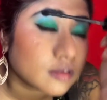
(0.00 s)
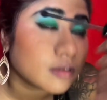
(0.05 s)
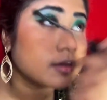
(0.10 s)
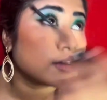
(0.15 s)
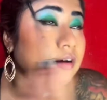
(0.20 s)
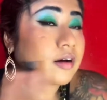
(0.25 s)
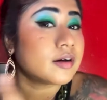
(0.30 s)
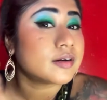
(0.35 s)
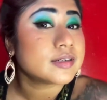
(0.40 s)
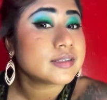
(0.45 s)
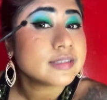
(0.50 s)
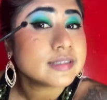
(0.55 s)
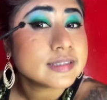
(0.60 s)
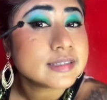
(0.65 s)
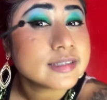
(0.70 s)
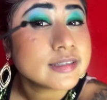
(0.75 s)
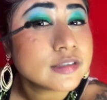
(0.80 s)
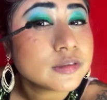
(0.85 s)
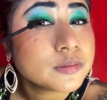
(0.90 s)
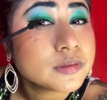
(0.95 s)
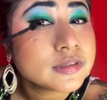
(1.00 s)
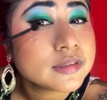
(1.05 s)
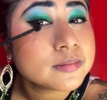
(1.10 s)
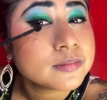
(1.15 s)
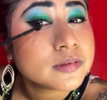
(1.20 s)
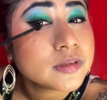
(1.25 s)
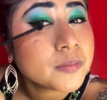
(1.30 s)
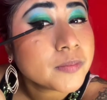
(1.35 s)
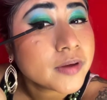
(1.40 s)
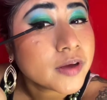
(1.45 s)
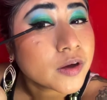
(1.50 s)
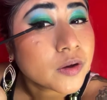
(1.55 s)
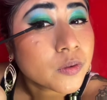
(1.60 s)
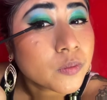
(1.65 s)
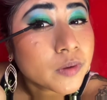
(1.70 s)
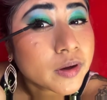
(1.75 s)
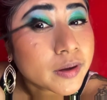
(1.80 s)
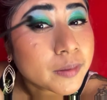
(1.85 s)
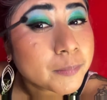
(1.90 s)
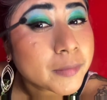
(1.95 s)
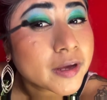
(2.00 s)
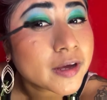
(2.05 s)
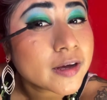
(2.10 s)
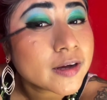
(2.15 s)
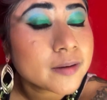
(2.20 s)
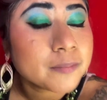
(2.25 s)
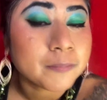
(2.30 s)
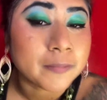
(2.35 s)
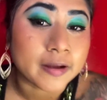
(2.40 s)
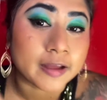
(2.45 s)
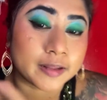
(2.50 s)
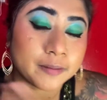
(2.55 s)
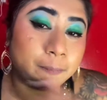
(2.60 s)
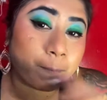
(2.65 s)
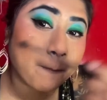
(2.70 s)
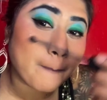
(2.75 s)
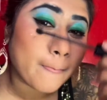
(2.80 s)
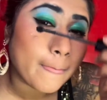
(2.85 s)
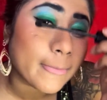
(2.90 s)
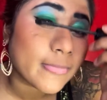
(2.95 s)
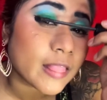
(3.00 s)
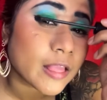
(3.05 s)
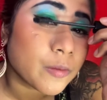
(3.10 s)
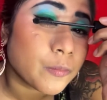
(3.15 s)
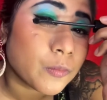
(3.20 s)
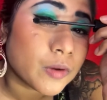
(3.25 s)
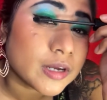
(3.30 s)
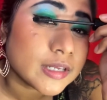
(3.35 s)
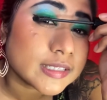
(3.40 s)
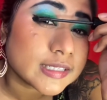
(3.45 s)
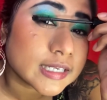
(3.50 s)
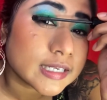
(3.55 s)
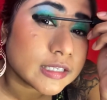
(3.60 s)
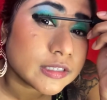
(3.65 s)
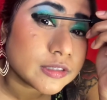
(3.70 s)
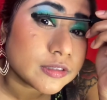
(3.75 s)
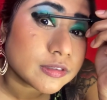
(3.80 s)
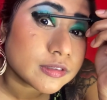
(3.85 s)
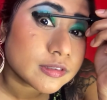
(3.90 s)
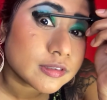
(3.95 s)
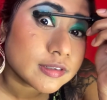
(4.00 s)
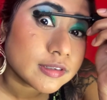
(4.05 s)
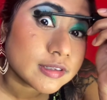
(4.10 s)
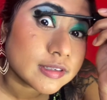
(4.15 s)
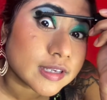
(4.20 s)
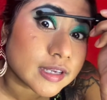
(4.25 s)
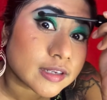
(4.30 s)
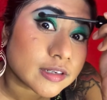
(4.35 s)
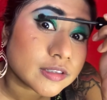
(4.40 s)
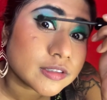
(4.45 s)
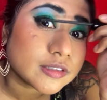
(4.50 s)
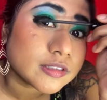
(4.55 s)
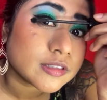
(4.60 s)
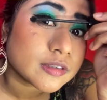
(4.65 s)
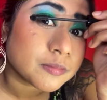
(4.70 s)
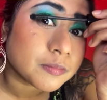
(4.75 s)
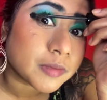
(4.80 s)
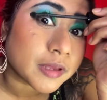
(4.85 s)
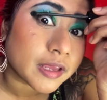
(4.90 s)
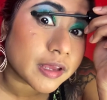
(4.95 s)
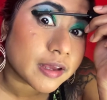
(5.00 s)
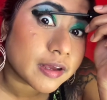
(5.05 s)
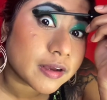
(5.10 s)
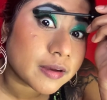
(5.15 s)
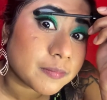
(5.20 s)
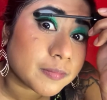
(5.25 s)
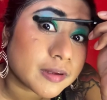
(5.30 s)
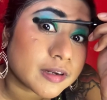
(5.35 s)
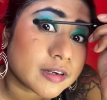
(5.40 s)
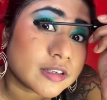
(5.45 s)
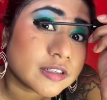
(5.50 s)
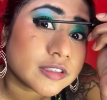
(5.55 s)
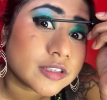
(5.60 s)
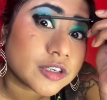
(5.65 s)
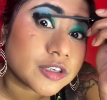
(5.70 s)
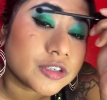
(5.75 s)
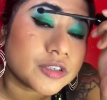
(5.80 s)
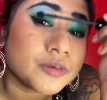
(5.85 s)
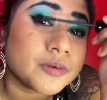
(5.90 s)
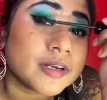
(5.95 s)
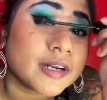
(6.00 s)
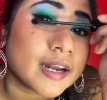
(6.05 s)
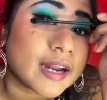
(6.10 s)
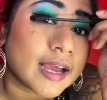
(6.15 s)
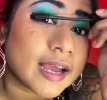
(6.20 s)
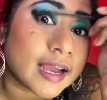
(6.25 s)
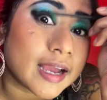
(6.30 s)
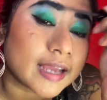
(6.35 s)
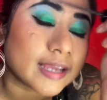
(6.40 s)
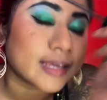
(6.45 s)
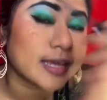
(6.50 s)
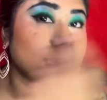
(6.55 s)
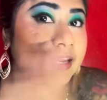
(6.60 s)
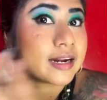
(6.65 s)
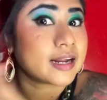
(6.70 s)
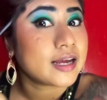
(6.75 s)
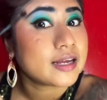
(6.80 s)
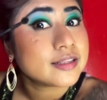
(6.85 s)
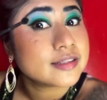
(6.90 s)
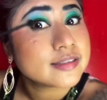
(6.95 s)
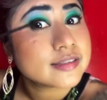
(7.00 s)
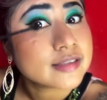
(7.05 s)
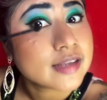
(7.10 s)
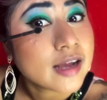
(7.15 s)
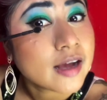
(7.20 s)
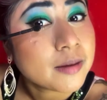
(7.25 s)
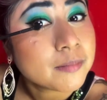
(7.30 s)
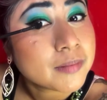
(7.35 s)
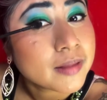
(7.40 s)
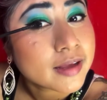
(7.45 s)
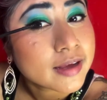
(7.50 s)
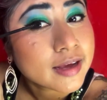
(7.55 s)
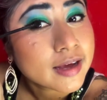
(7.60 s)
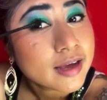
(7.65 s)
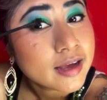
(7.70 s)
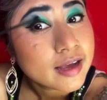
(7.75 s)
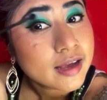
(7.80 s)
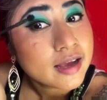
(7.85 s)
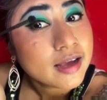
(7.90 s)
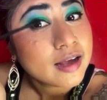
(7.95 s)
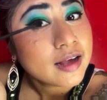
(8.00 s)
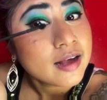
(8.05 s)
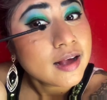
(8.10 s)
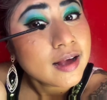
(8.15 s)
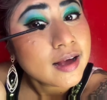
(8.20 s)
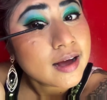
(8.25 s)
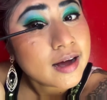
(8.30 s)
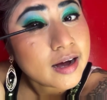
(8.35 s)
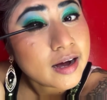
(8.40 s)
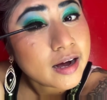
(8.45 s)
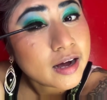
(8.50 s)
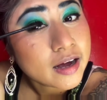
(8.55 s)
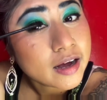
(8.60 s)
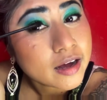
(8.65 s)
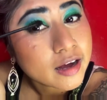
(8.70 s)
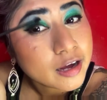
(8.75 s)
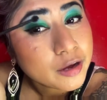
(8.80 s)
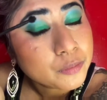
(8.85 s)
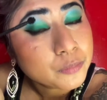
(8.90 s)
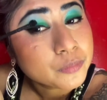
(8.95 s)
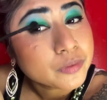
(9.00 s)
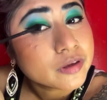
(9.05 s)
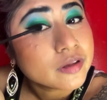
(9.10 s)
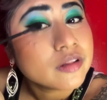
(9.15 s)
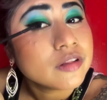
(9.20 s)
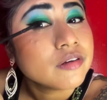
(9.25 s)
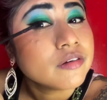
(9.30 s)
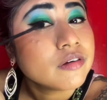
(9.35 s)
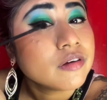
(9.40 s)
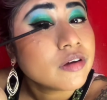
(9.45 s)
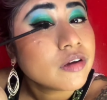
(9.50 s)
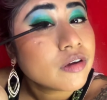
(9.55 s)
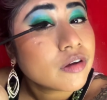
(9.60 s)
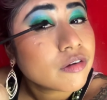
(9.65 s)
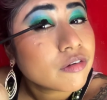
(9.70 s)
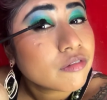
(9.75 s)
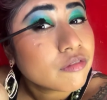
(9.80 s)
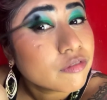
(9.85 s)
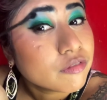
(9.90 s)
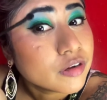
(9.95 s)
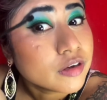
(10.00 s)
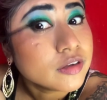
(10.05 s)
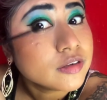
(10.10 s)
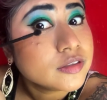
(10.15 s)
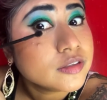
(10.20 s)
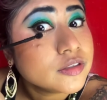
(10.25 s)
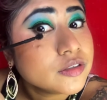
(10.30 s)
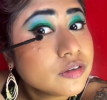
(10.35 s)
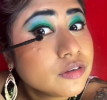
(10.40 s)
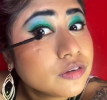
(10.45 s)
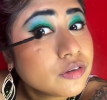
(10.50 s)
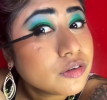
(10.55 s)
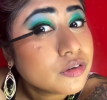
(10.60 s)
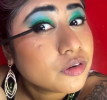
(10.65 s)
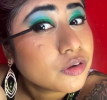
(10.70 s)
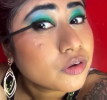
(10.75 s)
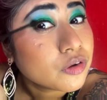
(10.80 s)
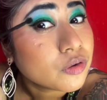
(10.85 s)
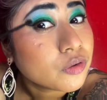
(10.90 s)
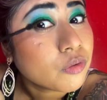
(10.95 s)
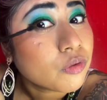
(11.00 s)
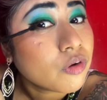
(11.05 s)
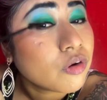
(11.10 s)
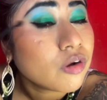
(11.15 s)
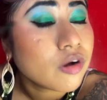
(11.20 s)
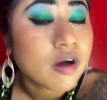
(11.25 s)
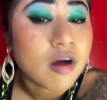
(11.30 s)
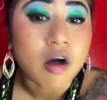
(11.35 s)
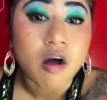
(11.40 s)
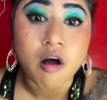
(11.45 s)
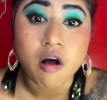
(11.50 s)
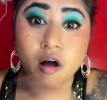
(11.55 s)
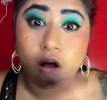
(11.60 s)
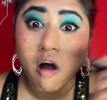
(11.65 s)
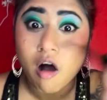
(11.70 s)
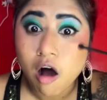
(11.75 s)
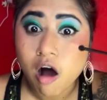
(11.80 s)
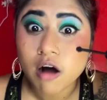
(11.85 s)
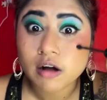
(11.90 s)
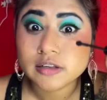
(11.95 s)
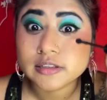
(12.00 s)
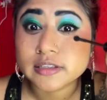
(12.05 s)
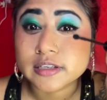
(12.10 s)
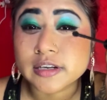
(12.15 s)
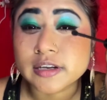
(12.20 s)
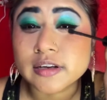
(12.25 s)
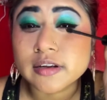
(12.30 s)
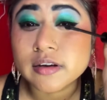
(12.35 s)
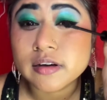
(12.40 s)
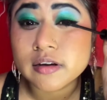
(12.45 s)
Honestly, this was supposed to be a quick makeup, but once I get into the makeup and I start doing it, I cannot stop. Like, I will really go all day.